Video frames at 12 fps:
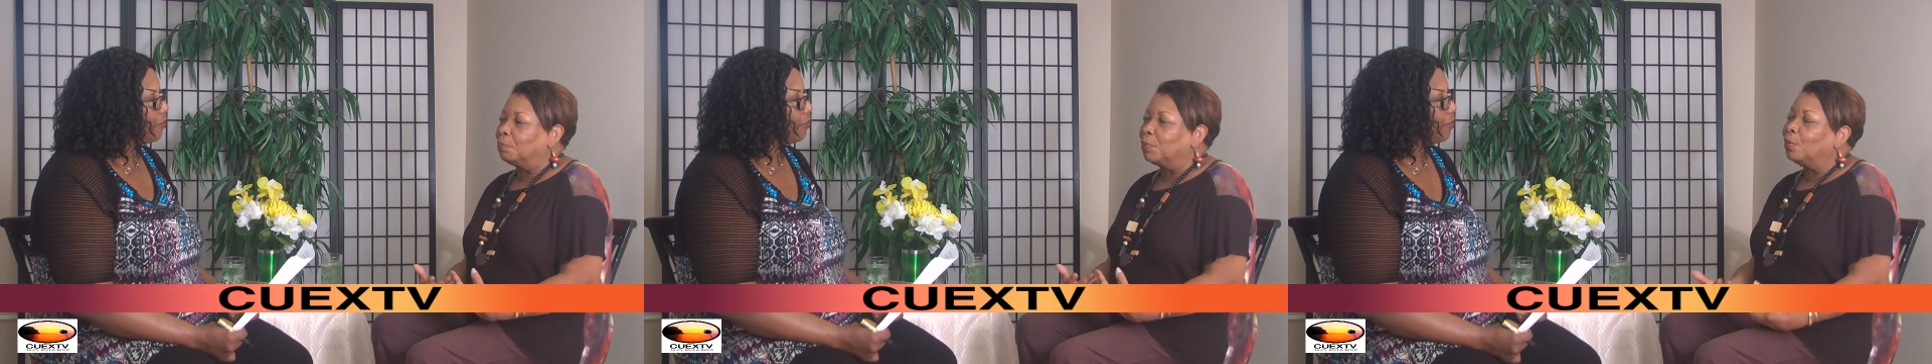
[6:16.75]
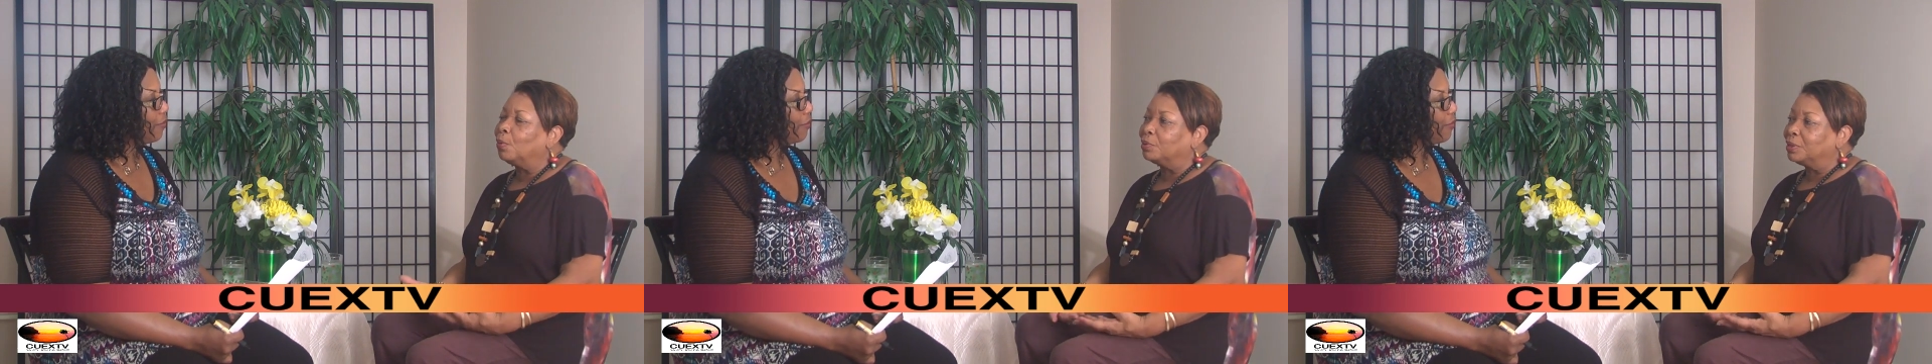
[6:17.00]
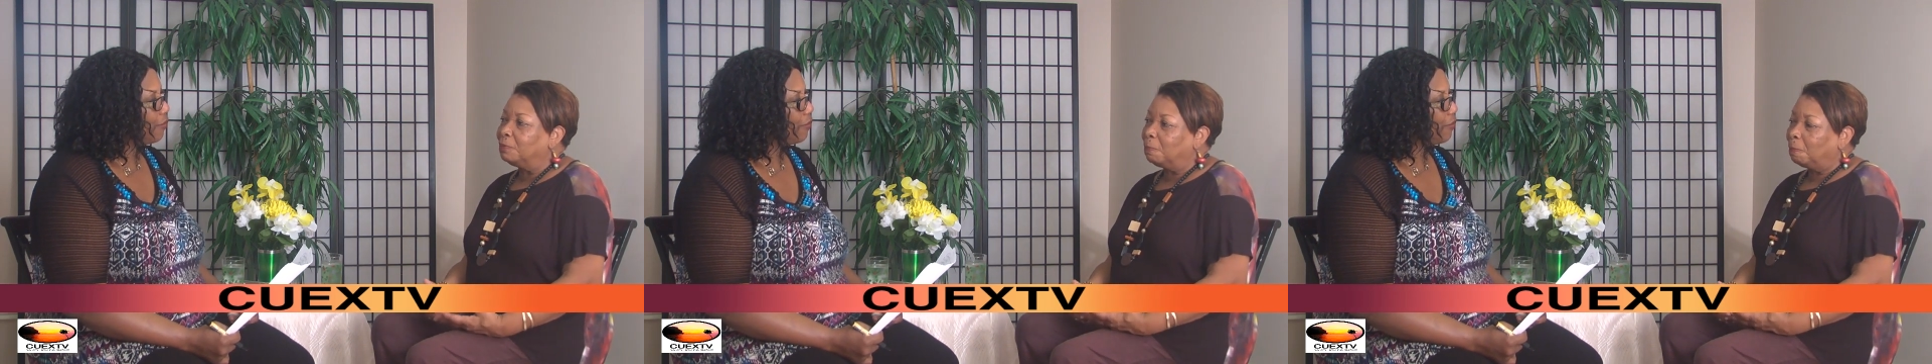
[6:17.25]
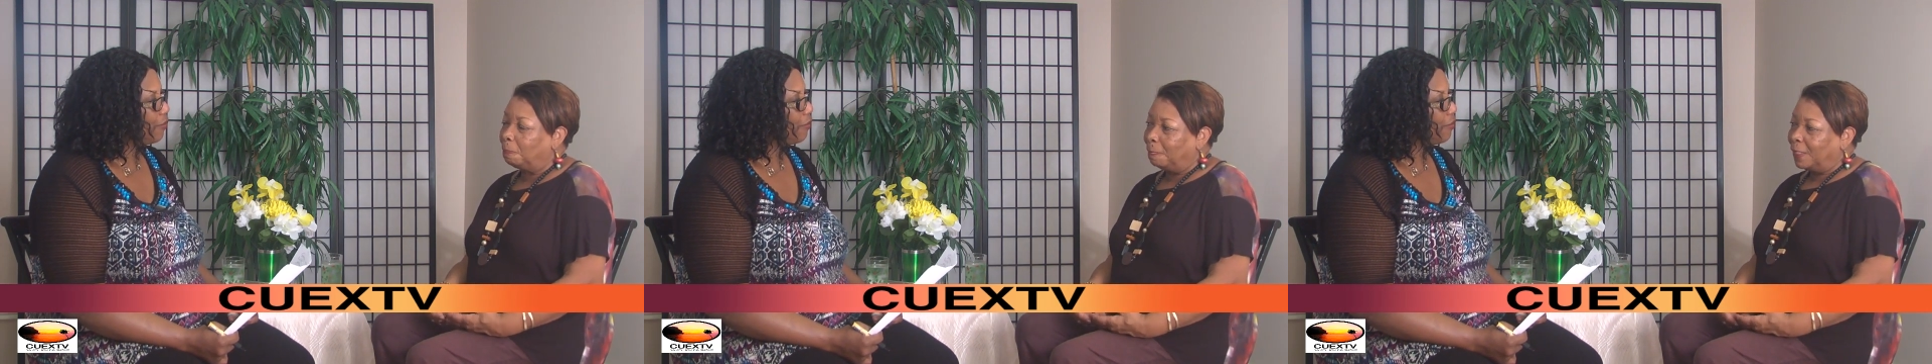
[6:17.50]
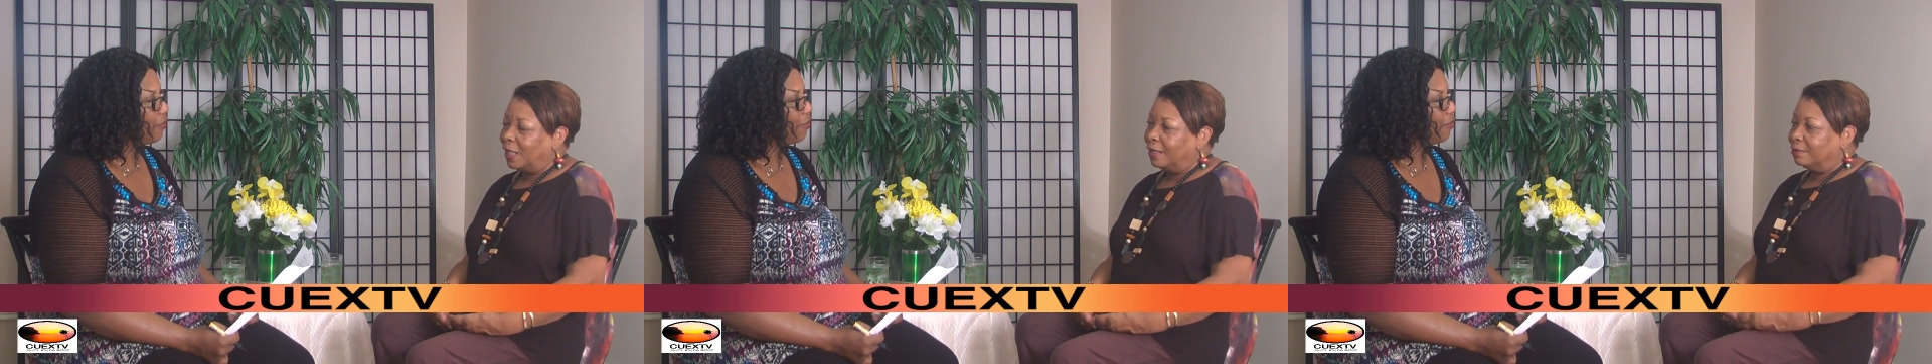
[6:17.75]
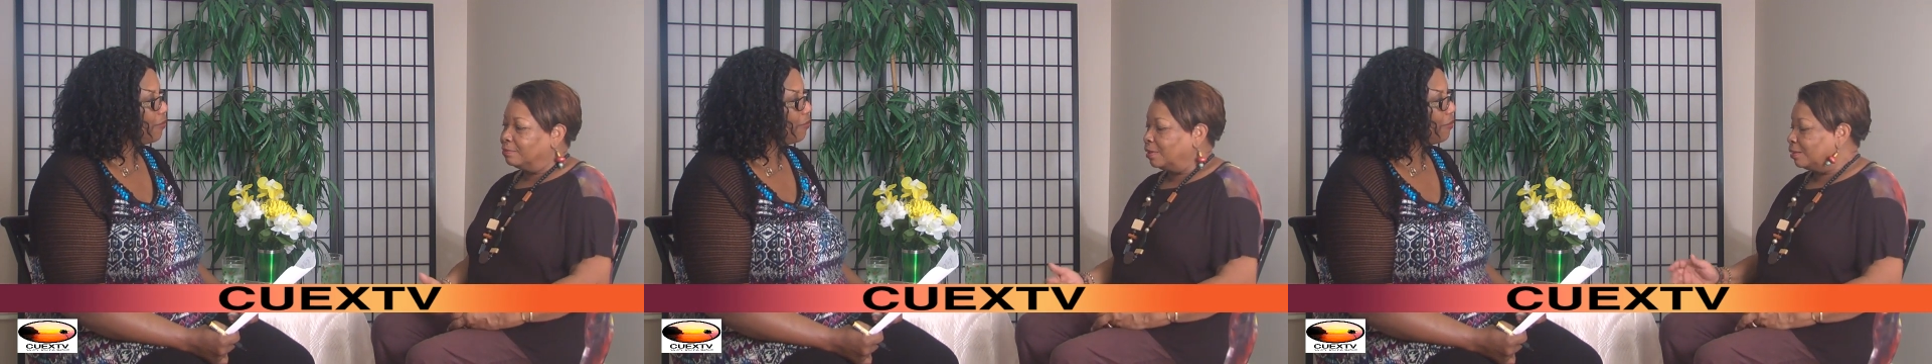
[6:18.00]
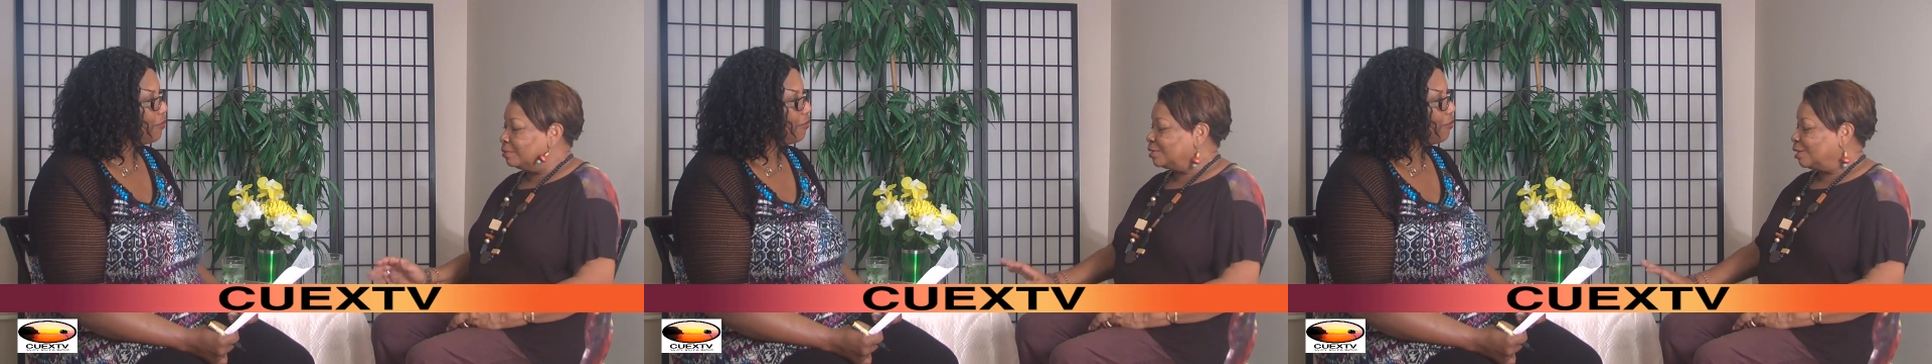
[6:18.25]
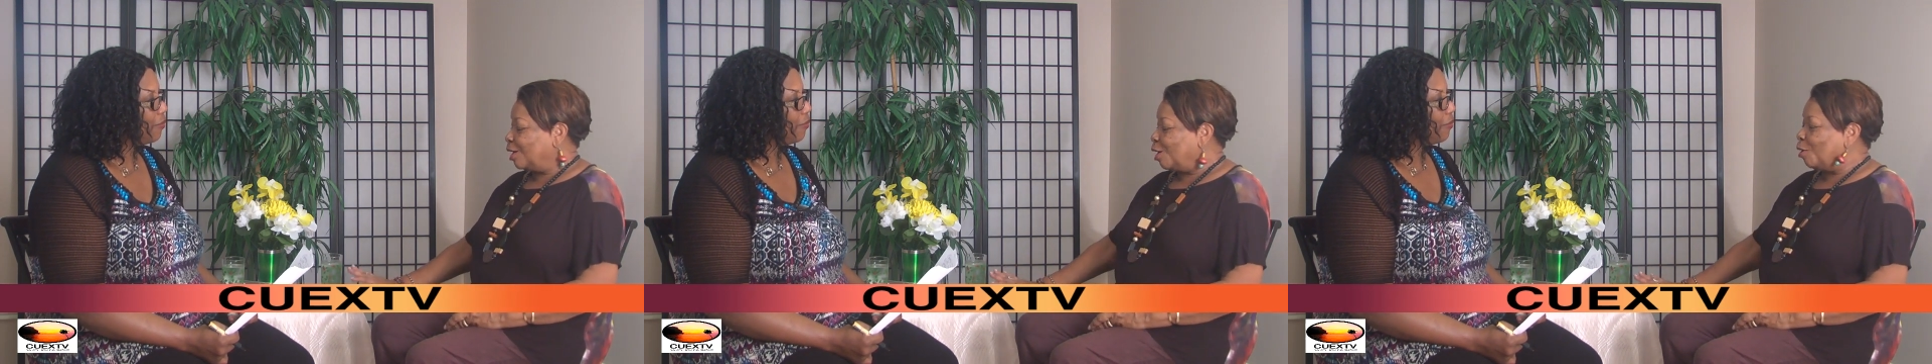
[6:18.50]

born that